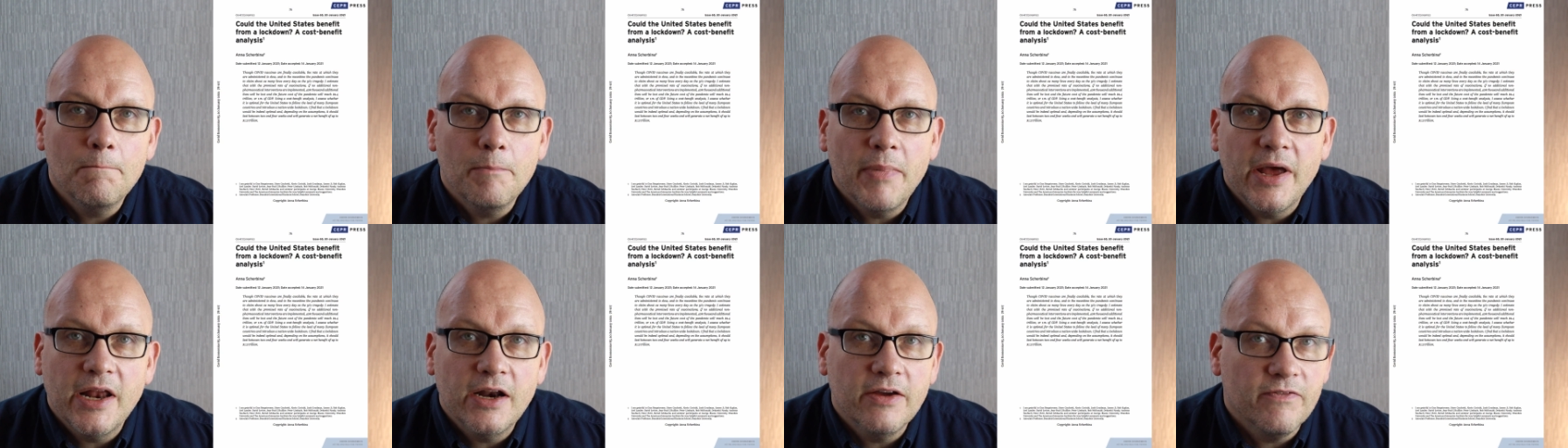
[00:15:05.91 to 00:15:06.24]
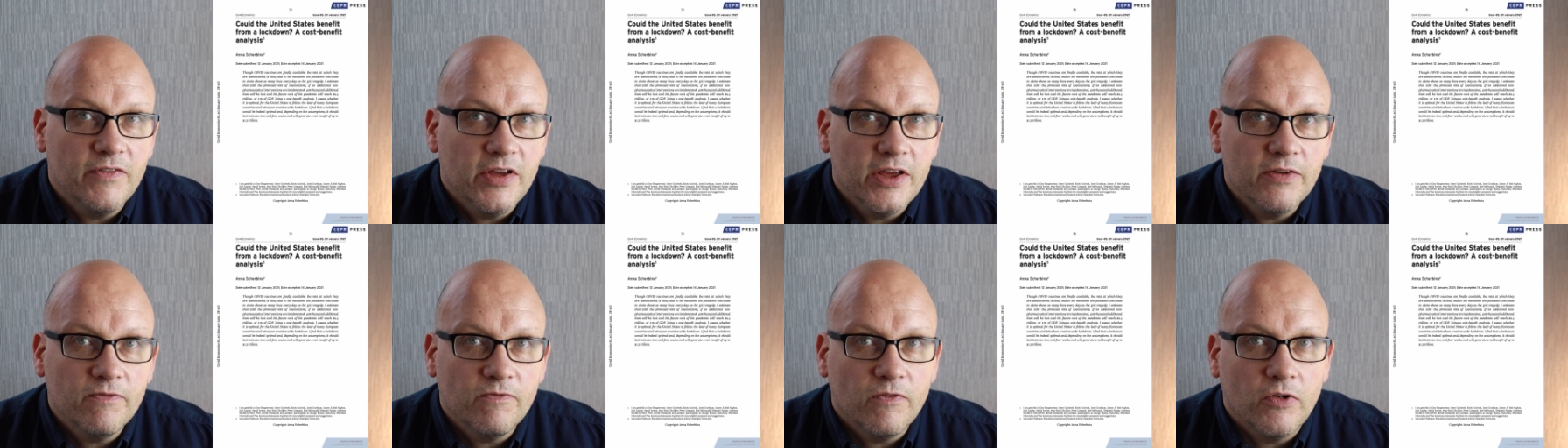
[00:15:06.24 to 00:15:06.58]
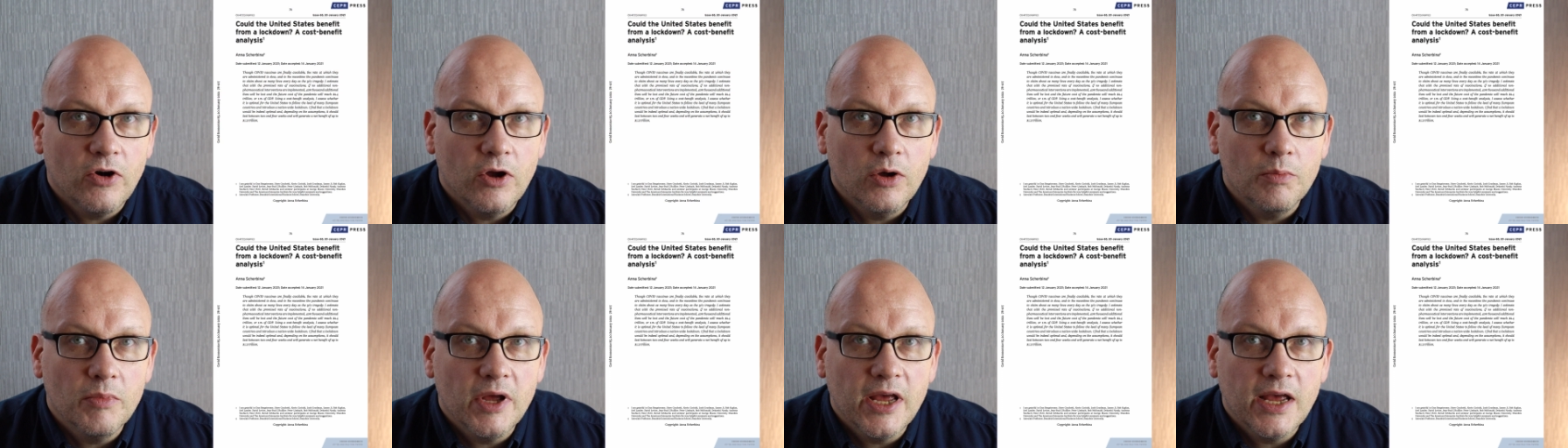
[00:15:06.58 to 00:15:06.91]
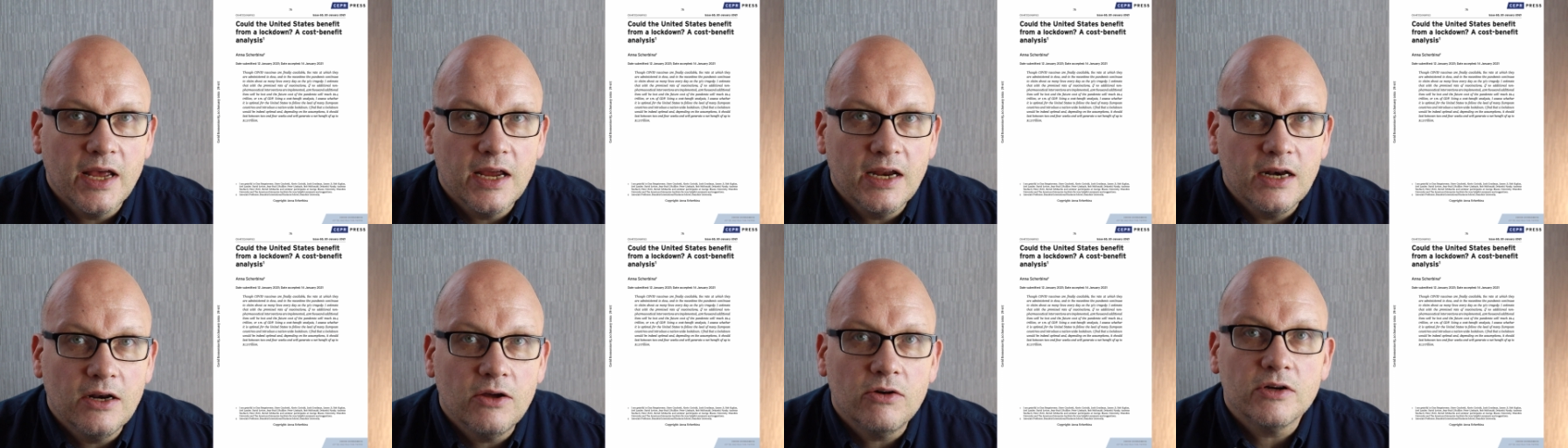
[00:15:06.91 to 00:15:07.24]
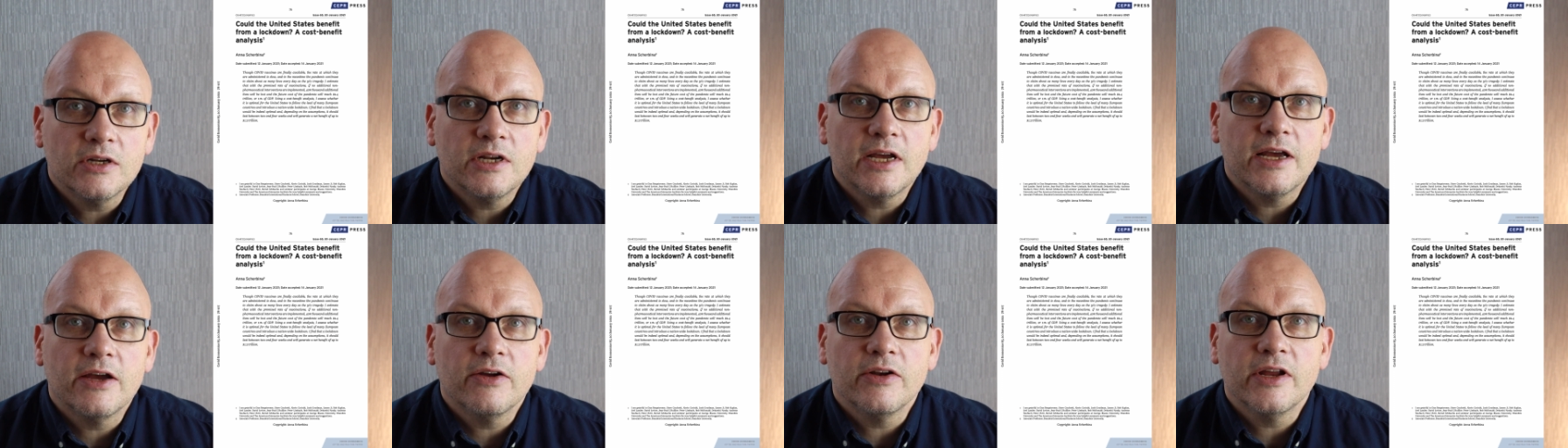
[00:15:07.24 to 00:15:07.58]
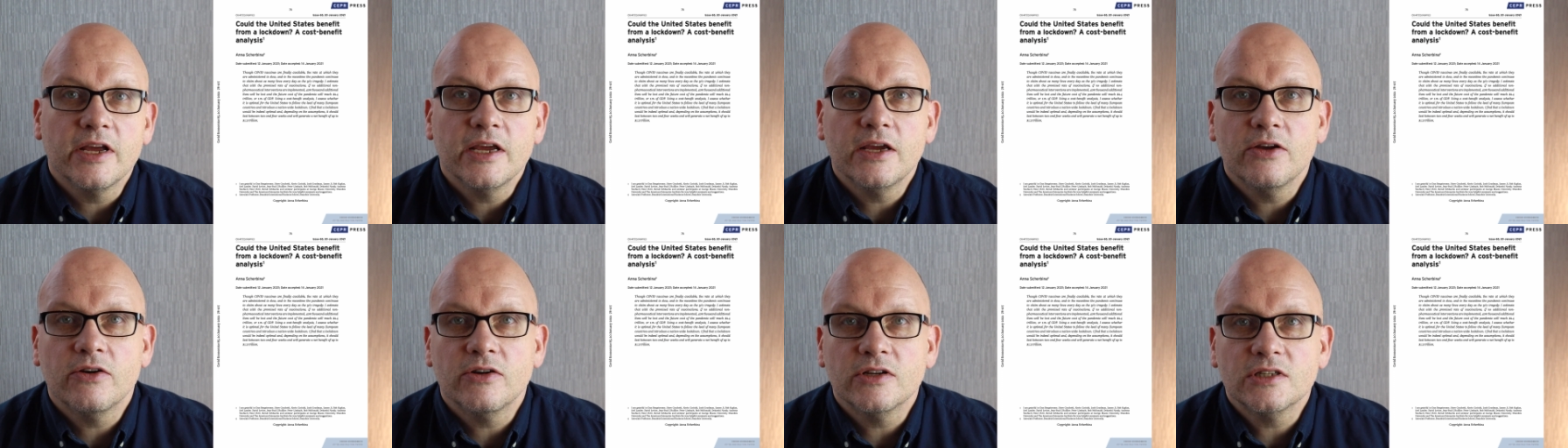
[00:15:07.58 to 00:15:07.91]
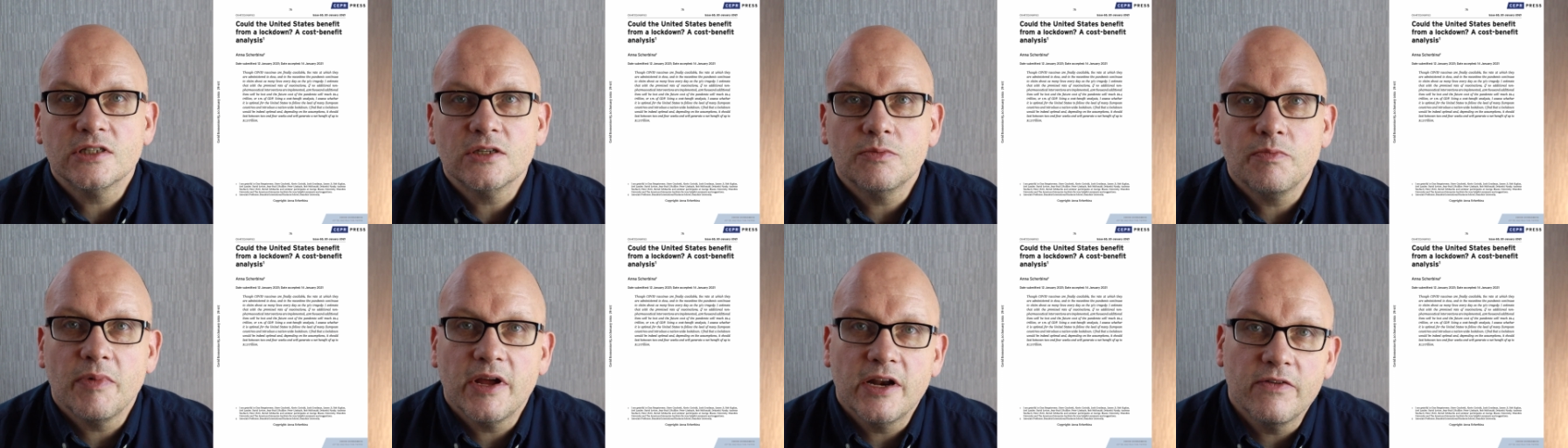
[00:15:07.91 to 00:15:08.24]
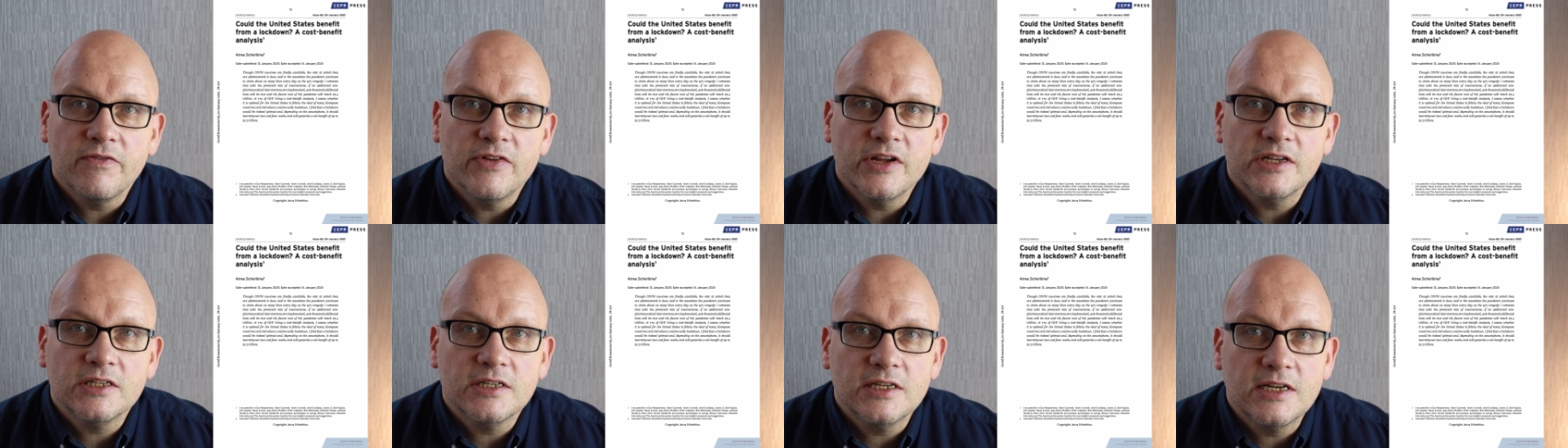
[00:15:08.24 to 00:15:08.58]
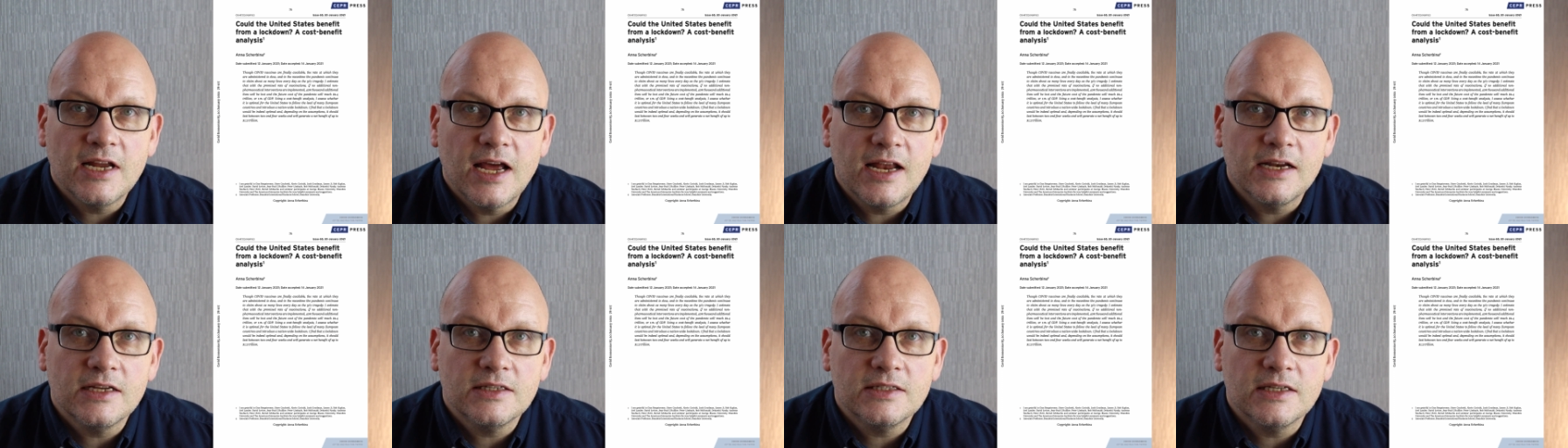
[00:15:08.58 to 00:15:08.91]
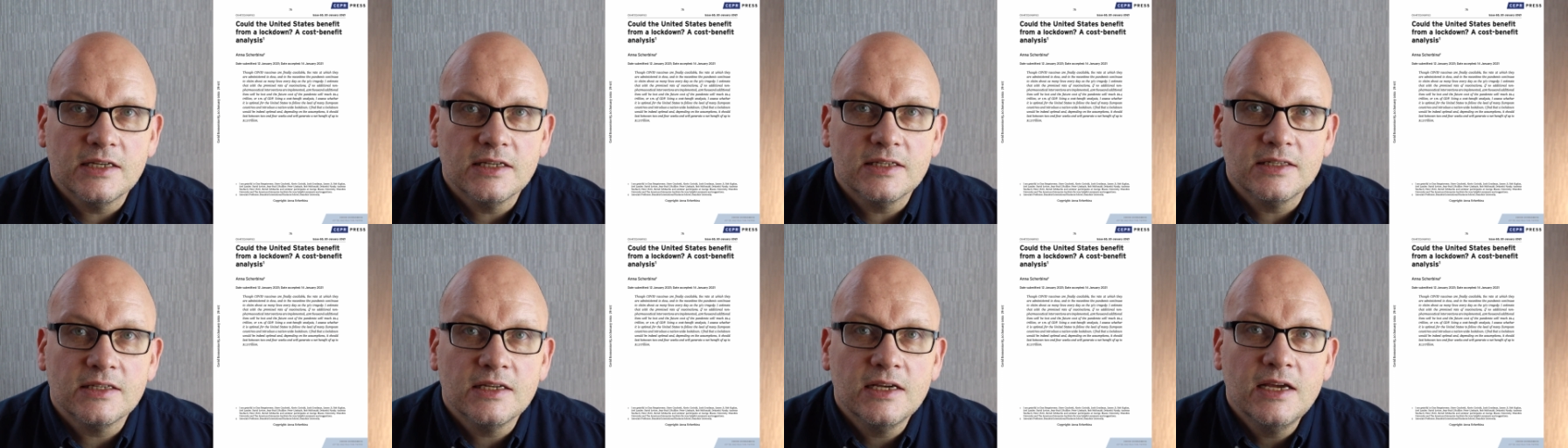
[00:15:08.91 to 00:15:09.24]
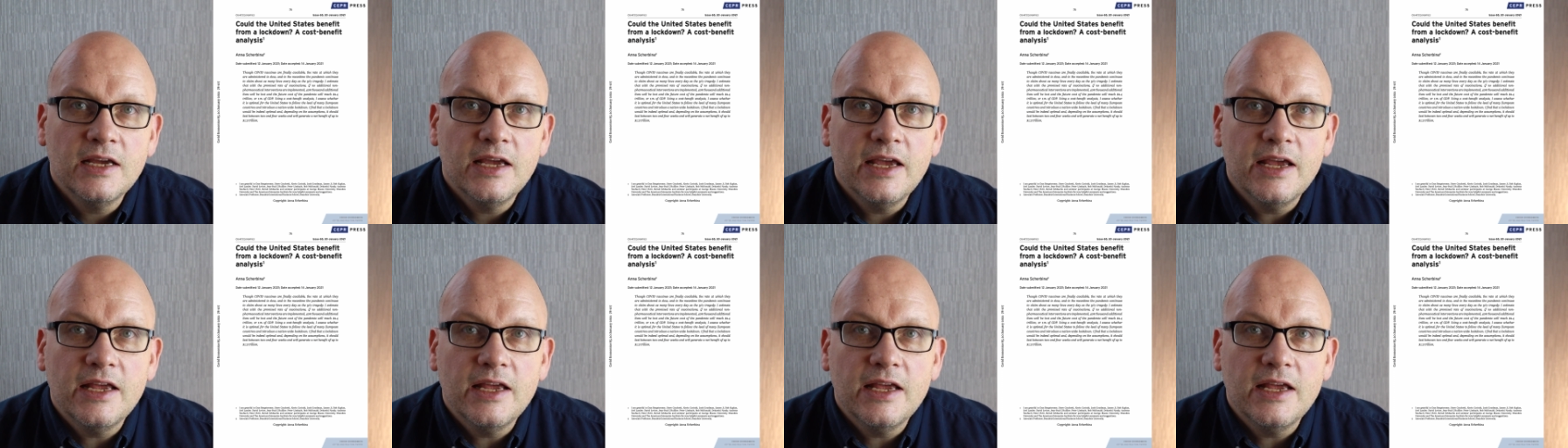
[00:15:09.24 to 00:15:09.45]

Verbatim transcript: benefit from a lockdown, a cost benefit analysis.